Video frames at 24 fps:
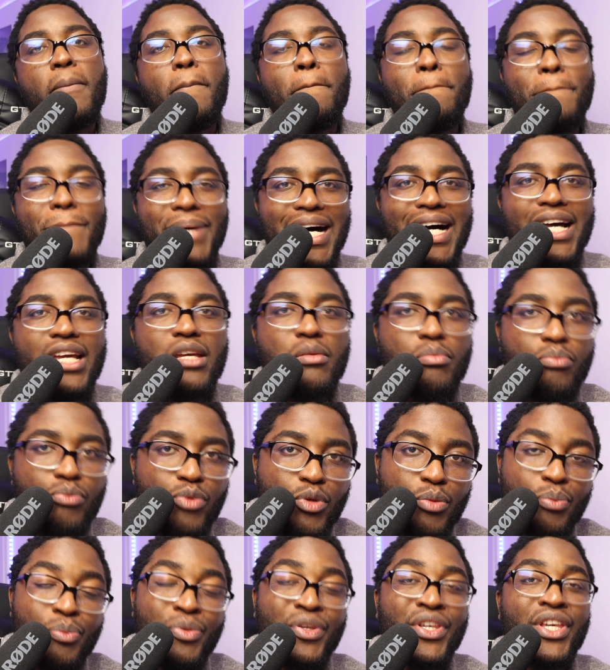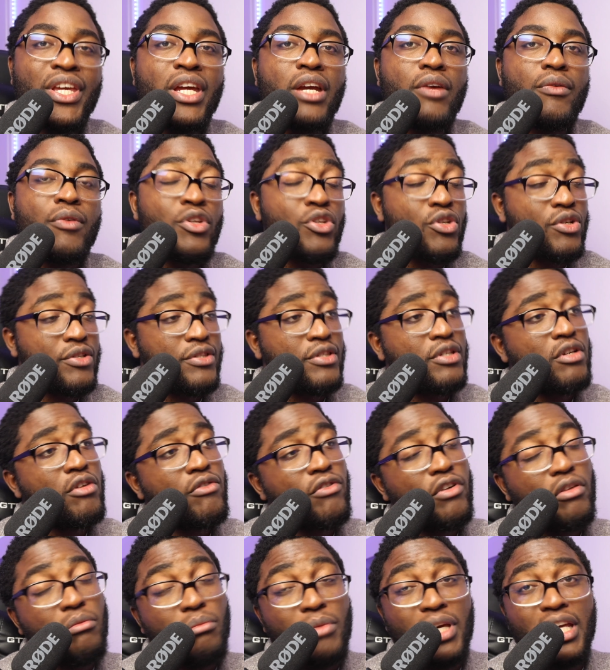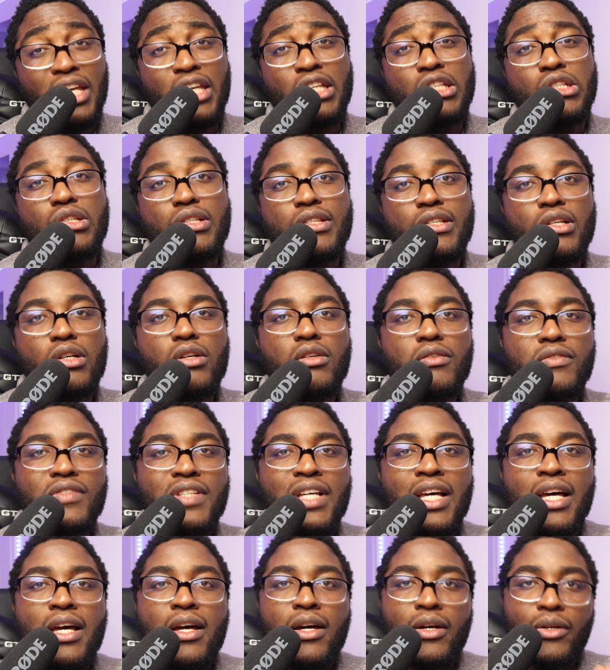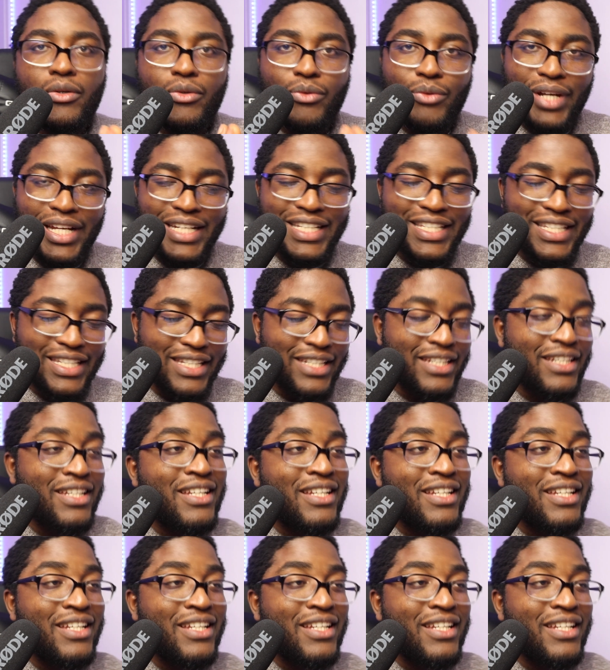by preparing yourself and making yourselves ready.